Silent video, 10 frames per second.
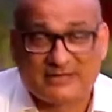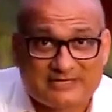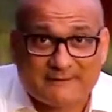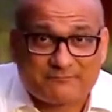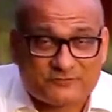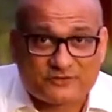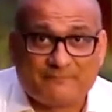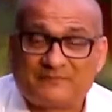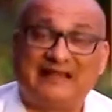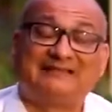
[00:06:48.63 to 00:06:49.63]
So, it's a,
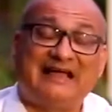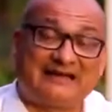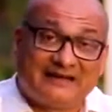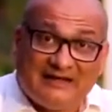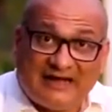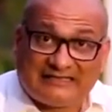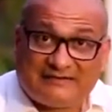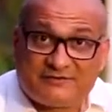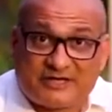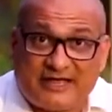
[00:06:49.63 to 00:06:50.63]
and that
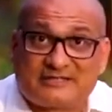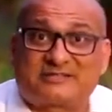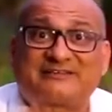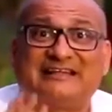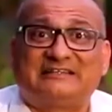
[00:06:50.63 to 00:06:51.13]
Ativisha is